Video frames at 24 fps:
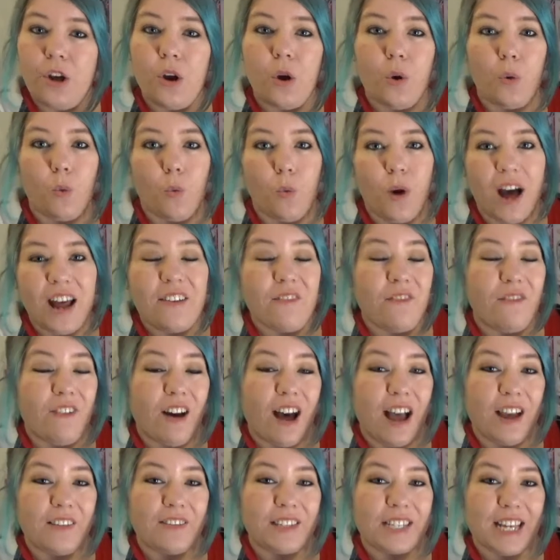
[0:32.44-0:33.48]

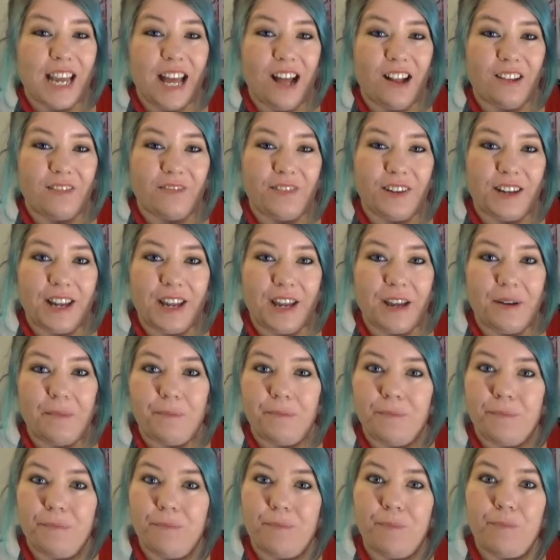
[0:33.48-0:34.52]
1/5 scale figure
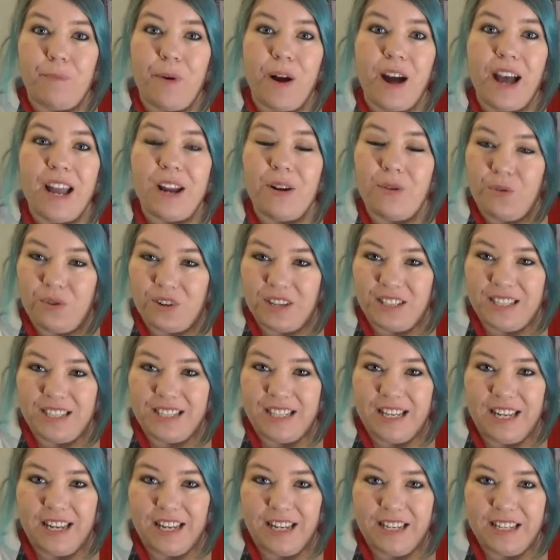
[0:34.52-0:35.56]
by Orchid
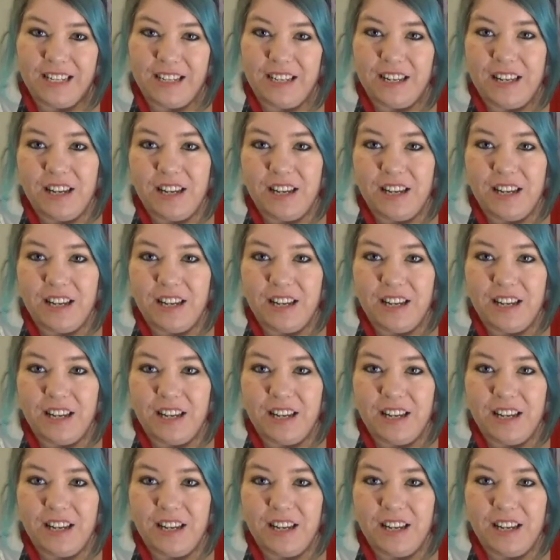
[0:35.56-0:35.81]
Seed.